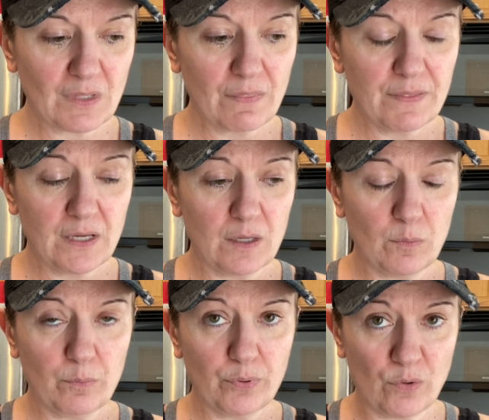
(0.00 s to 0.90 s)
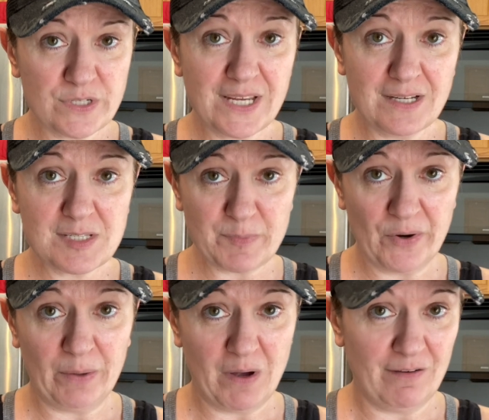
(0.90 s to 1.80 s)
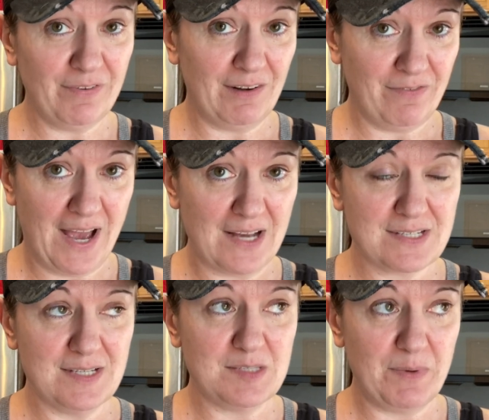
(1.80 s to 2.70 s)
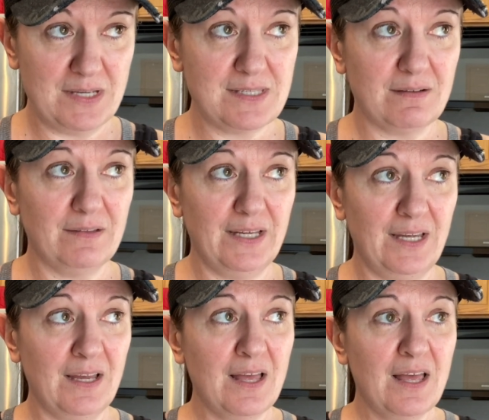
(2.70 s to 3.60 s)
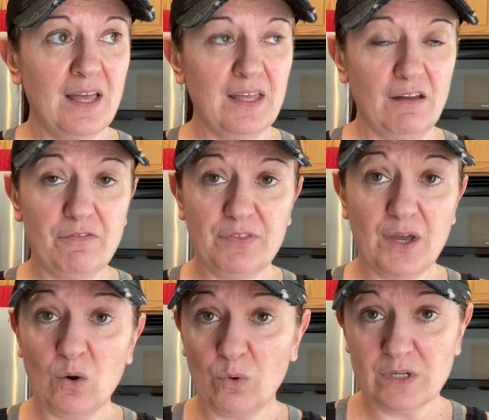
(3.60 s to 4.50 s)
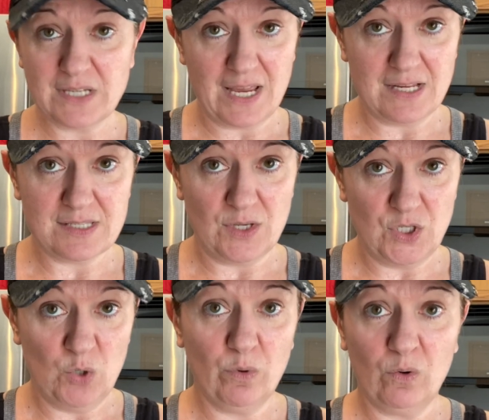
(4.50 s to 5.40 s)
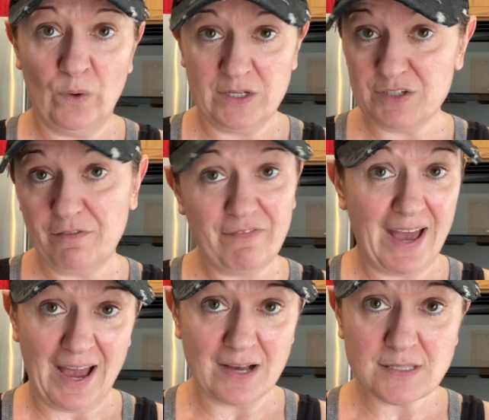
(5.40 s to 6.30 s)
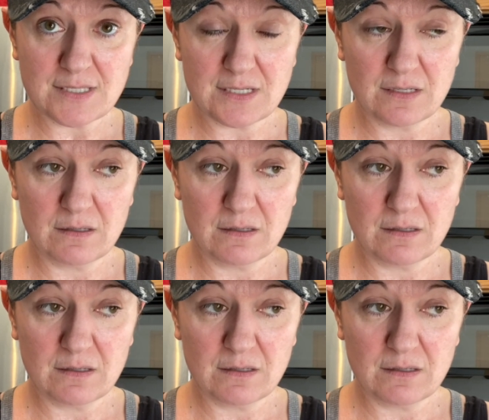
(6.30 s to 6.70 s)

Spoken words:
the protein sparing modified fast is basically, if there were days that you were going to fast,